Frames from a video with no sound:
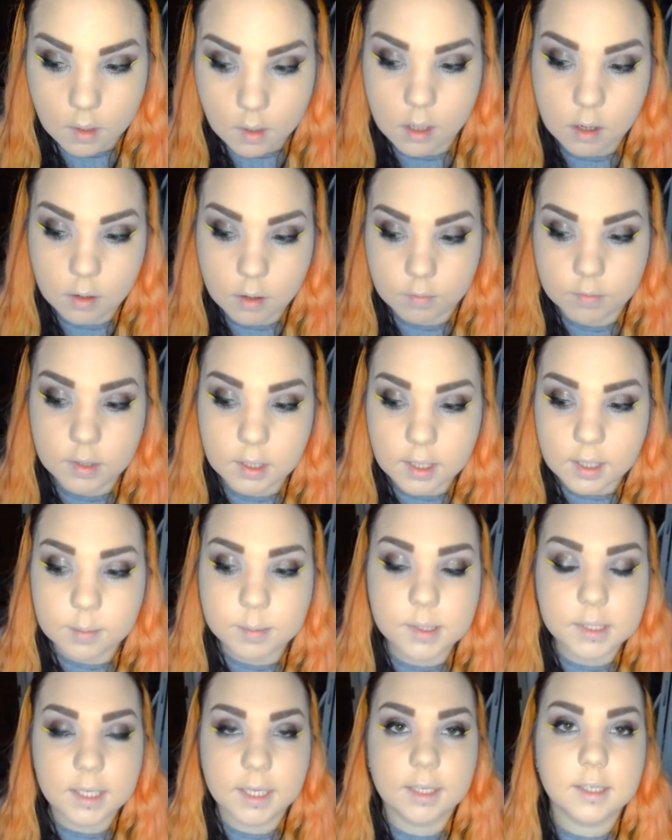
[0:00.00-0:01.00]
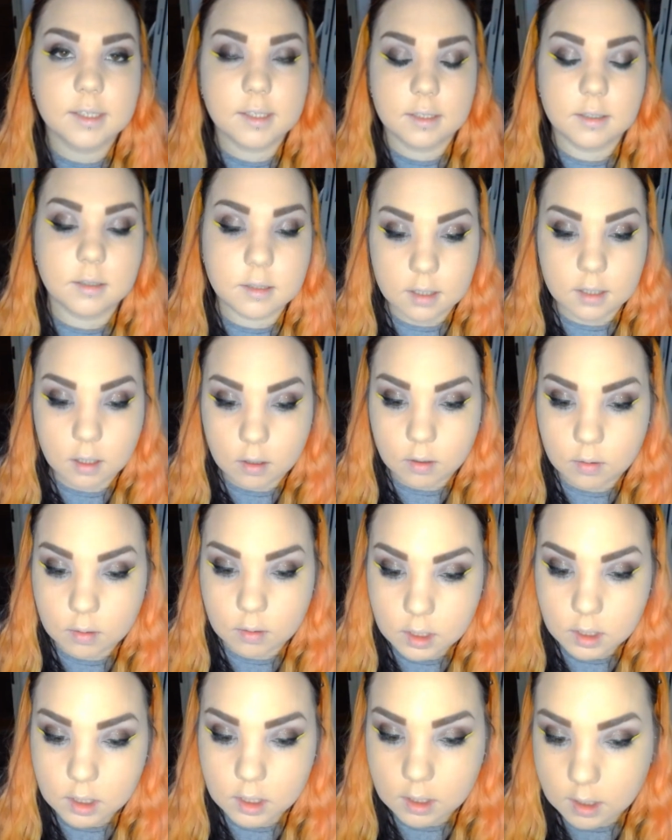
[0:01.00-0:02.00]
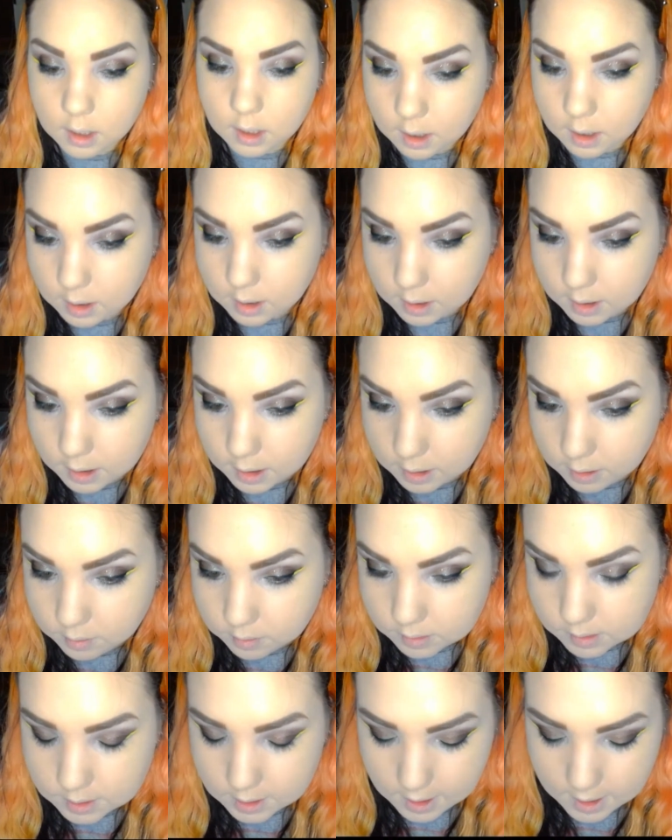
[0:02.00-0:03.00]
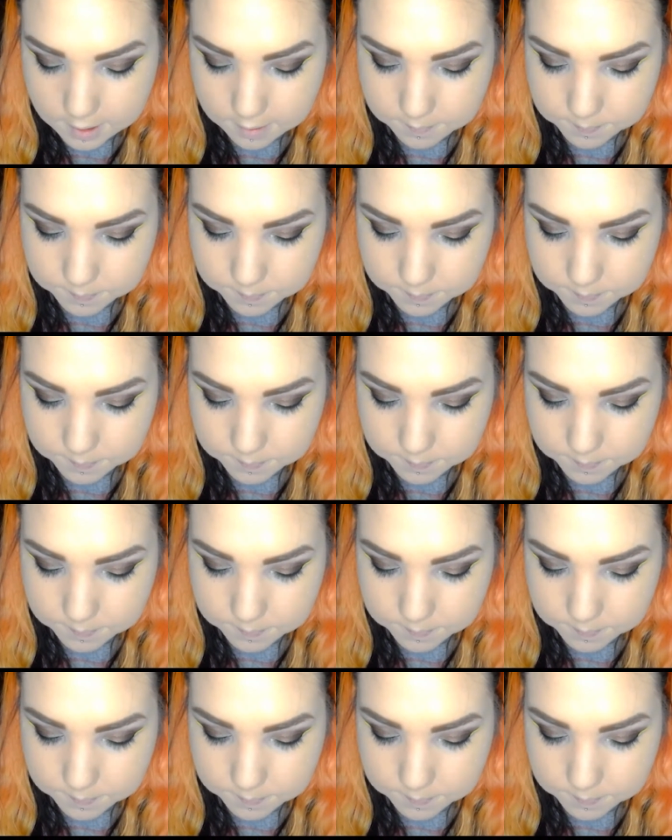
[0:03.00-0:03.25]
of the lipsticks, so I'm gonna use that.